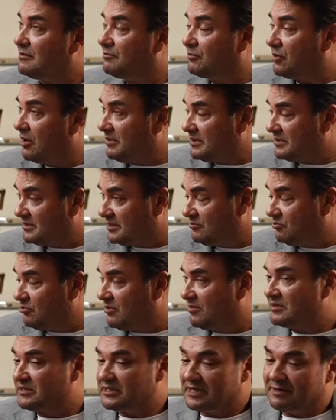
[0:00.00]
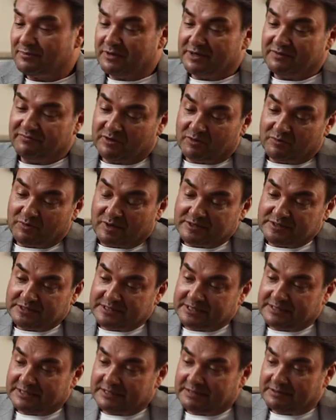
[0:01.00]
can probably sit with somebody for a while,
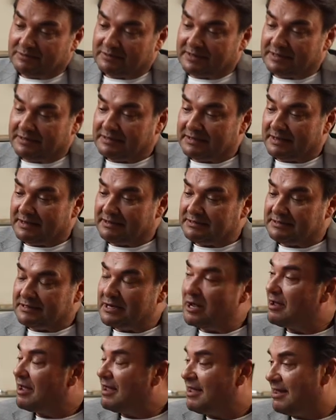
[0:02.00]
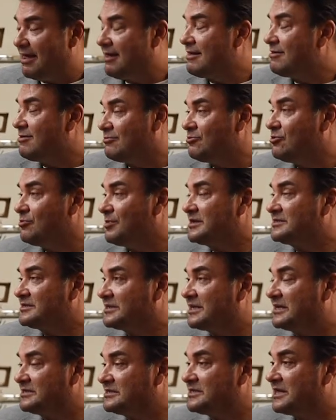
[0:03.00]
Tina, and, and, and almost guess